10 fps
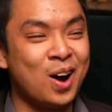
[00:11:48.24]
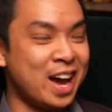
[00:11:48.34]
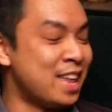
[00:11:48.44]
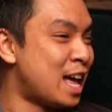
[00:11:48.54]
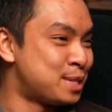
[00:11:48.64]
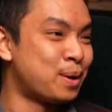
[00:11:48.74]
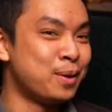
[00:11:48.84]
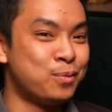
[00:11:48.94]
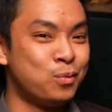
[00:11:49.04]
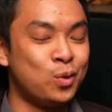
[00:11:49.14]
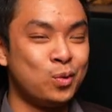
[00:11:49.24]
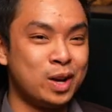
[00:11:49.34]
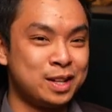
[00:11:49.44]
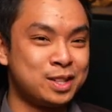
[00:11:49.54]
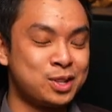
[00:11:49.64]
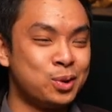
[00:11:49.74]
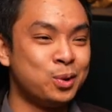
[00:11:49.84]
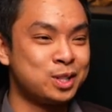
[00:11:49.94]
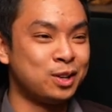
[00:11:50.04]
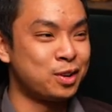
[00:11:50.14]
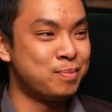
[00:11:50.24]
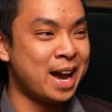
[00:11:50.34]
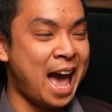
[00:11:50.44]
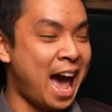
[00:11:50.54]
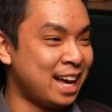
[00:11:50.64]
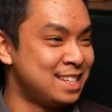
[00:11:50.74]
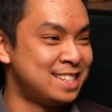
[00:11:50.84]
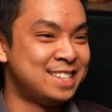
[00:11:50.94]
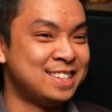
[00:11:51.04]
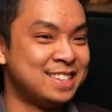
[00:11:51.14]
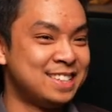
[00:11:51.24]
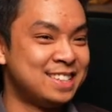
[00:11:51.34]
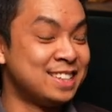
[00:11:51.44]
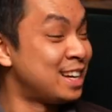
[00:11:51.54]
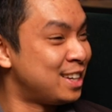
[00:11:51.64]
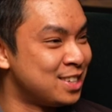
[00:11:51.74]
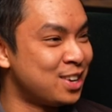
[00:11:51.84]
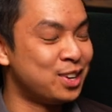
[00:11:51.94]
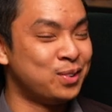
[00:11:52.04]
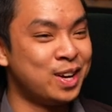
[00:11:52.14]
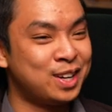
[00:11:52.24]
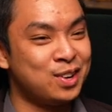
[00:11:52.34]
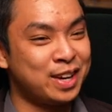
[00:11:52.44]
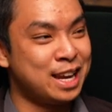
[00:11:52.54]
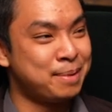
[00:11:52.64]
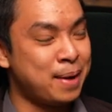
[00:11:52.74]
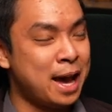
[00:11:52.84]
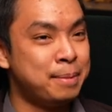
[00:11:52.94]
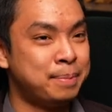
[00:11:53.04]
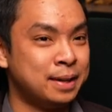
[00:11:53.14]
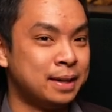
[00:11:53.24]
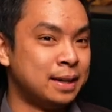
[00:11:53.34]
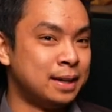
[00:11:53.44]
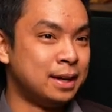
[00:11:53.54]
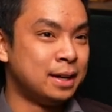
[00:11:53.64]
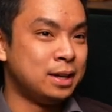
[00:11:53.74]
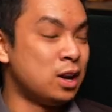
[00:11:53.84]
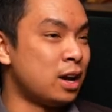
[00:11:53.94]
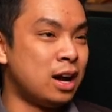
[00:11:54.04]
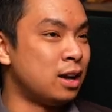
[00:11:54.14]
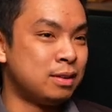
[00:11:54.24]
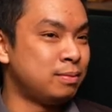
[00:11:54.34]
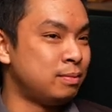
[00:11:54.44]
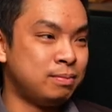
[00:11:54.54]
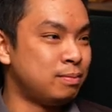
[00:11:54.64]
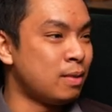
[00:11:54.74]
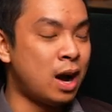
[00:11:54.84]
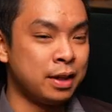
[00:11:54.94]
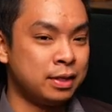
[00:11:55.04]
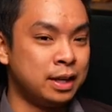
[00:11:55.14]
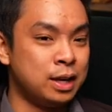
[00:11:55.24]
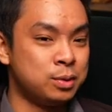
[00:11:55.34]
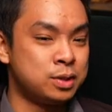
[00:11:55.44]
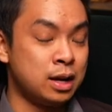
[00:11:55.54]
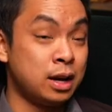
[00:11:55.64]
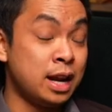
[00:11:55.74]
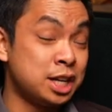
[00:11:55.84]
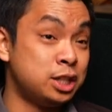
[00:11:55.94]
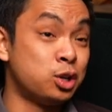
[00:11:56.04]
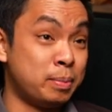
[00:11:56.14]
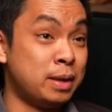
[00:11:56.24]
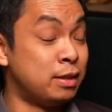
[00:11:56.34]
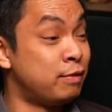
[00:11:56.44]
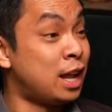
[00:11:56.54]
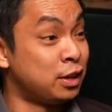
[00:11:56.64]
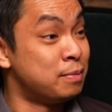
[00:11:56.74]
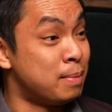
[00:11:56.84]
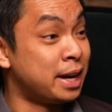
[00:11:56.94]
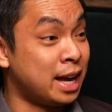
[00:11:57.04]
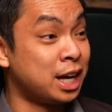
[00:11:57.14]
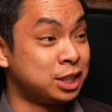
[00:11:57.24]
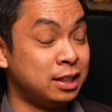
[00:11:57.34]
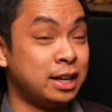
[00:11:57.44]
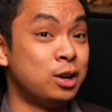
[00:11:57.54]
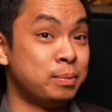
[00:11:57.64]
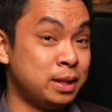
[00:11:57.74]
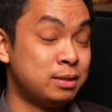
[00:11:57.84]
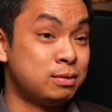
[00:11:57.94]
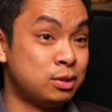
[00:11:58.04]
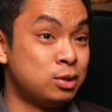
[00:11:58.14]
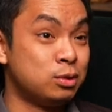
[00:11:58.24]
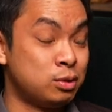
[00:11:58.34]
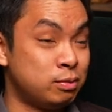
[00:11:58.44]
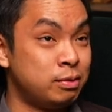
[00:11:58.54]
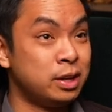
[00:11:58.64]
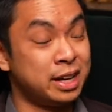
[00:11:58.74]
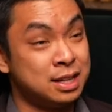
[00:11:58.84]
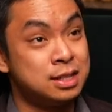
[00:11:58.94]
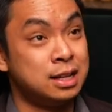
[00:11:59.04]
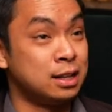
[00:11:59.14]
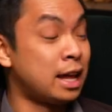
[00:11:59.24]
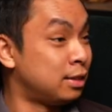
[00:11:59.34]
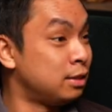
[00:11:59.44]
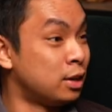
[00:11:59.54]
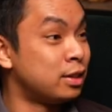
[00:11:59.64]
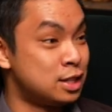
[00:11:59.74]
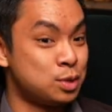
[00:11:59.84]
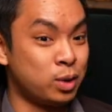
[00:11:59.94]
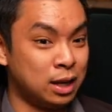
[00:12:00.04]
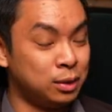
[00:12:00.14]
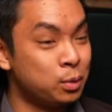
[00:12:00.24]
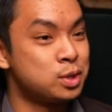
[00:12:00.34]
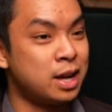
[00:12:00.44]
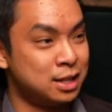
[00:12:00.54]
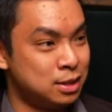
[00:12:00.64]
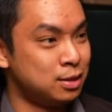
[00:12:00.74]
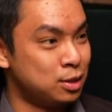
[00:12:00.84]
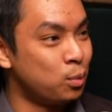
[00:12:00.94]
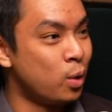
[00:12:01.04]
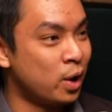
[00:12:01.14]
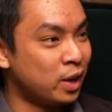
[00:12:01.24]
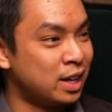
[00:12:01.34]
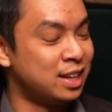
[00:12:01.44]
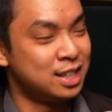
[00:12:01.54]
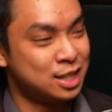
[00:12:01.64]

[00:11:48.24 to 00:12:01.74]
no, and that's probably what, caused a lot of my angst to to to go to work, not getting paid. But you know, I I think it was it actually taught me the value of money. Actually, helped me to you know consider like you know this is what it looks like to to work